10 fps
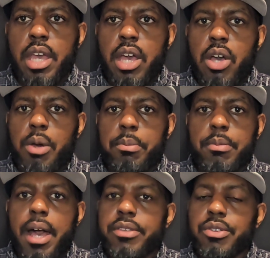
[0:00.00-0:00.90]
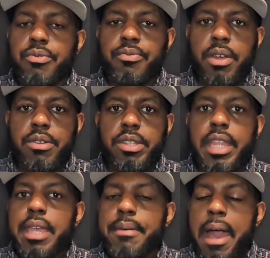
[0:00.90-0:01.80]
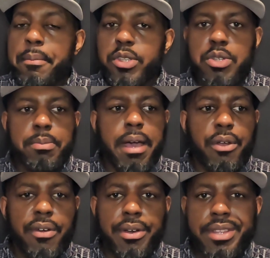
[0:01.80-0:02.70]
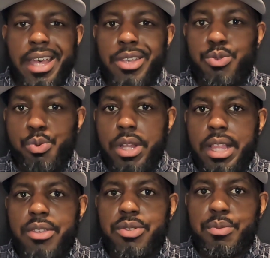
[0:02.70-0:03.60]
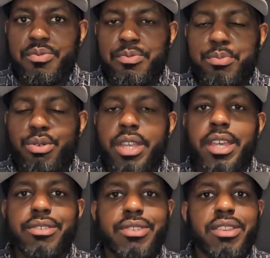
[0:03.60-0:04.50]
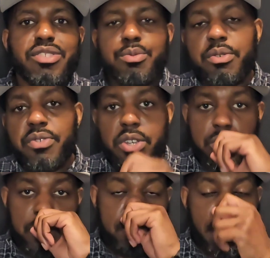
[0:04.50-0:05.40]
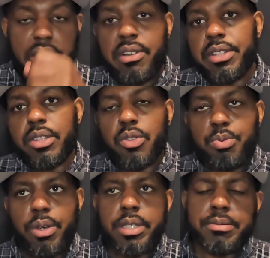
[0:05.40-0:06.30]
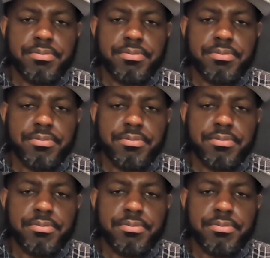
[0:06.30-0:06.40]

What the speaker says: has a very deep amateur background as well as a pretty extensive professional background at this point.